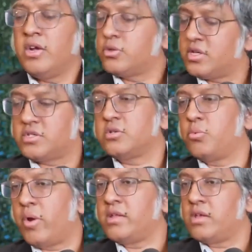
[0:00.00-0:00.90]
So this is a
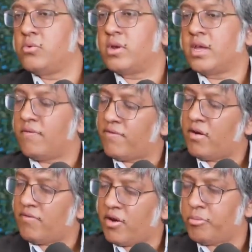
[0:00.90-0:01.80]
way that you can get a
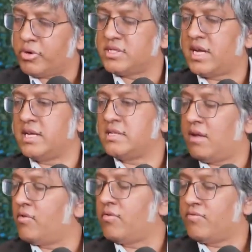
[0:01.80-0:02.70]
very, very precise
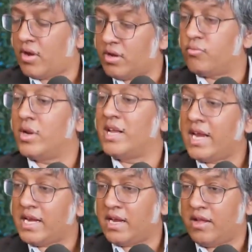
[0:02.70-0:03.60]
level of
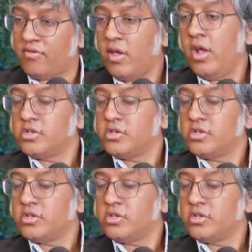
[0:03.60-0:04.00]
relatedness.